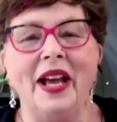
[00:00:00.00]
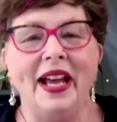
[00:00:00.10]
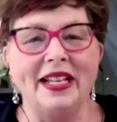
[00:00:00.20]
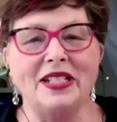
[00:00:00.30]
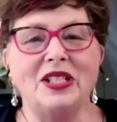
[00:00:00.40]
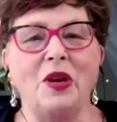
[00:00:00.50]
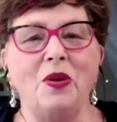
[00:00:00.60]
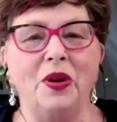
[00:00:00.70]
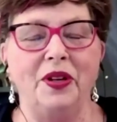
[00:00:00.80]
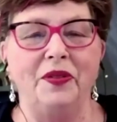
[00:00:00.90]
It's so
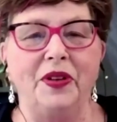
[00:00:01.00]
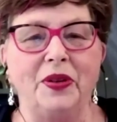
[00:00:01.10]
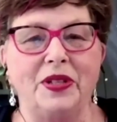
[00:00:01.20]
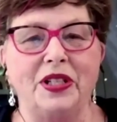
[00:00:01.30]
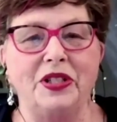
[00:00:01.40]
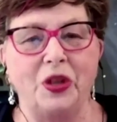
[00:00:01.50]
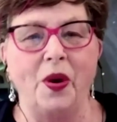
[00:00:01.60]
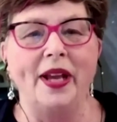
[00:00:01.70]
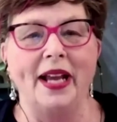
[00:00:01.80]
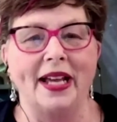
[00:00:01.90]
good of you to
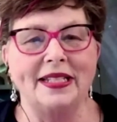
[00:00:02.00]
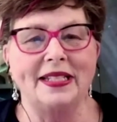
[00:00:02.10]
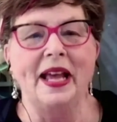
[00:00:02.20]
join us.